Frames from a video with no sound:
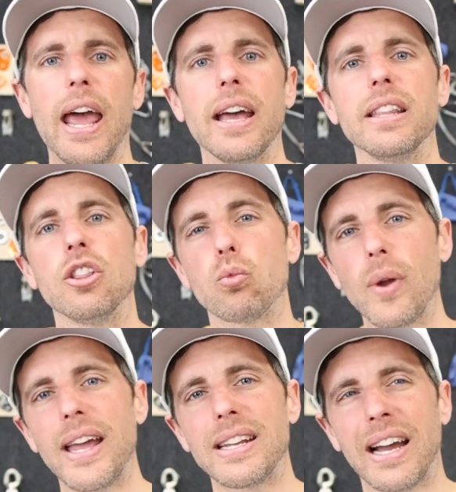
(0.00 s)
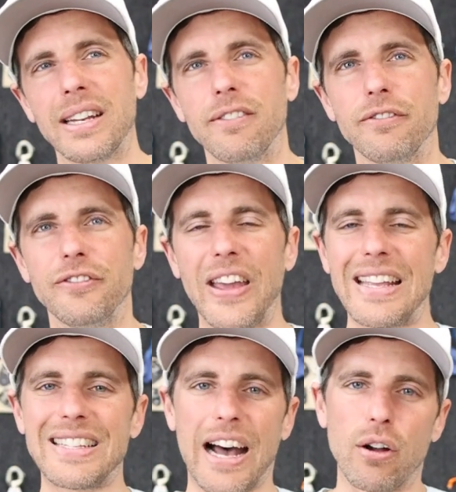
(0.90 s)
and then the red kind of
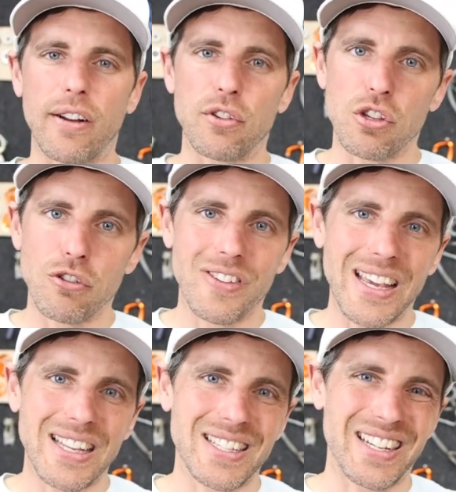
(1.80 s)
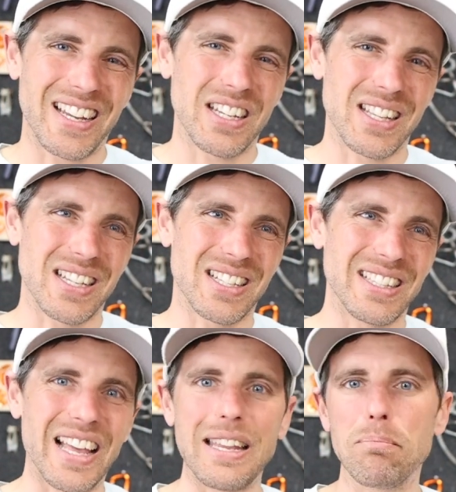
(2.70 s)
fades out after the UV hits it into this
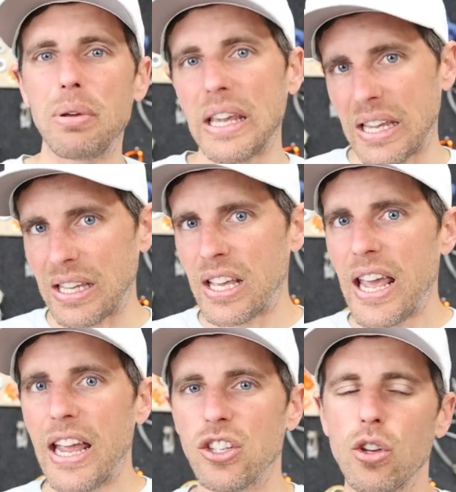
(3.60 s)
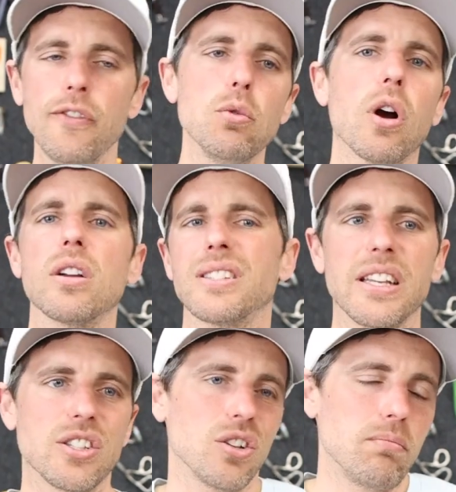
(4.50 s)
light pink. And so if you are on
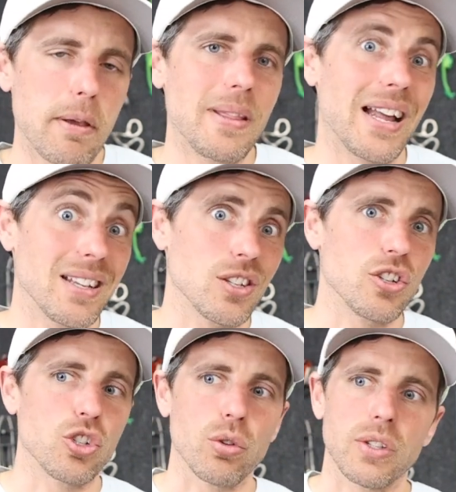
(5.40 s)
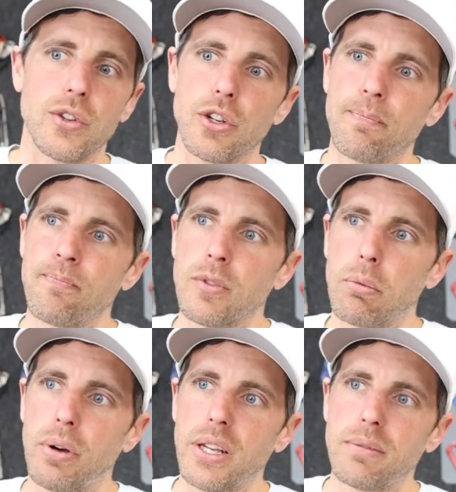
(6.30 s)
sandstone, maybe that is a good choice for you.
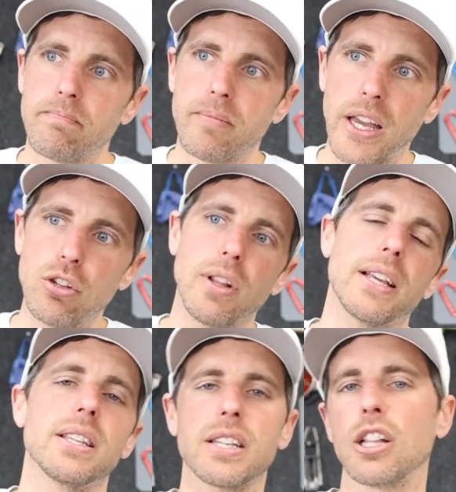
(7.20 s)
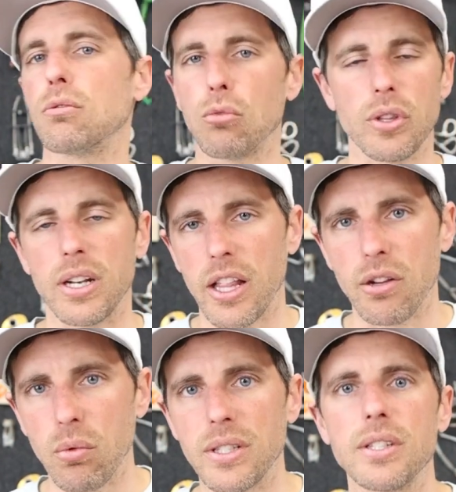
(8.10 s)
But I do like this color more than
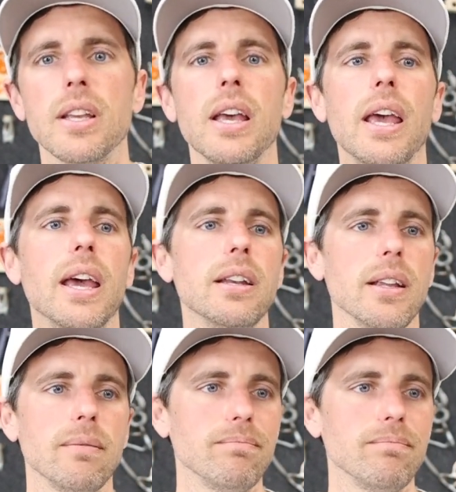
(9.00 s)
other ones. And